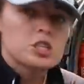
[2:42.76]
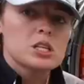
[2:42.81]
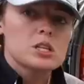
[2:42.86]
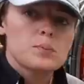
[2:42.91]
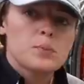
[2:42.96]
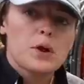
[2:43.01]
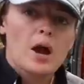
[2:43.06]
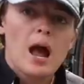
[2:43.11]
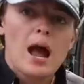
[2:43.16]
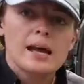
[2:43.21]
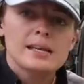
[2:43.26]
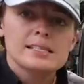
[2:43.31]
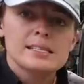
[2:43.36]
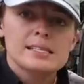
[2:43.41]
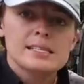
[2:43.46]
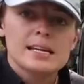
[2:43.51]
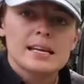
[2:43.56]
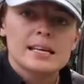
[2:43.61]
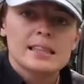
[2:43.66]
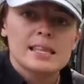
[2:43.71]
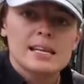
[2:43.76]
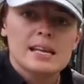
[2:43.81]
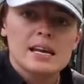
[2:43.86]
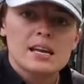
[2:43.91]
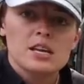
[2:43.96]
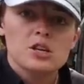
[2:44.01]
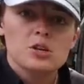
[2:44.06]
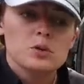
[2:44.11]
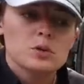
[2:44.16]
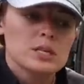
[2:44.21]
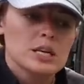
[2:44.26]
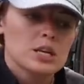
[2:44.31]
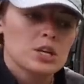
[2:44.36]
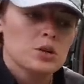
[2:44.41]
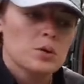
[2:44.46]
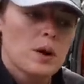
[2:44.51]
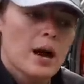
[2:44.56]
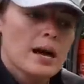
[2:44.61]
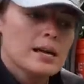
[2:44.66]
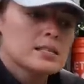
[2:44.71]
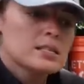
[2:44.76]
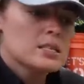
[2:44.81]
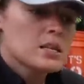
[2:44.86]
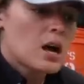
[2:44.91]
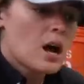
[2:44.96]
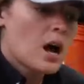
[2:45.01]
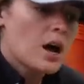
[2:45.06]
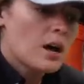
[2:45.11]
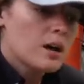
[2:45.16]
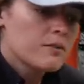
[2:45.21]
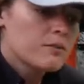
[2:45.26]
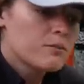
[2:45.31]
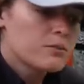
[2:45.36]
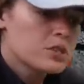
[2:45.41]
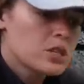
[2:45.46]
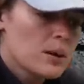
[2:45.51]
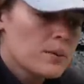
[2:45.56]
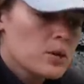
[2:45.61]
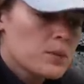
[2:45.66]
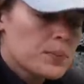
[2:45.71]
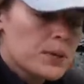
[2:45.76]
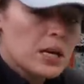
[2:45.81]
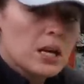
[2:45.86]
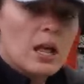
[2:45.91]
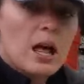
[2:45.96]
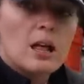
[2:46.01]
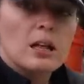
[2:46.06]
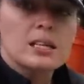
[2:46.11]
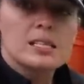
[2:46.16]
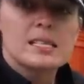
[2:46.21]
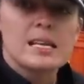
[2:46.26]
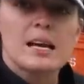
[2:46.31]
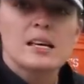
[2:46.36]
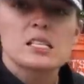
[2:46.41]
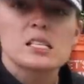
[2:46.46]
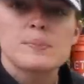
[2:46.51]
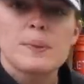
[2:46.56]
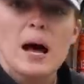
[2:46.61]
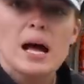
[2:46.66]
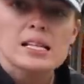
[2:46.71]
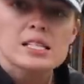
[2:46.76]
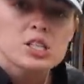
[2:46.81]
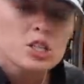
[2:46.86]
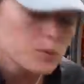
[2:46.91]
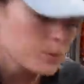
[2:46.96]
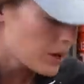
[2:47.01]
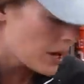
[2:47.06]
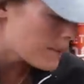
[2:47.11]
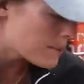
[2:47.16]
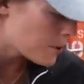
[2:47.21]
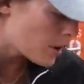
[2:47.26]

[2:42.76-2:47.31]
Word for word: to the brine stick that I use at US, WPLL is now sponsored by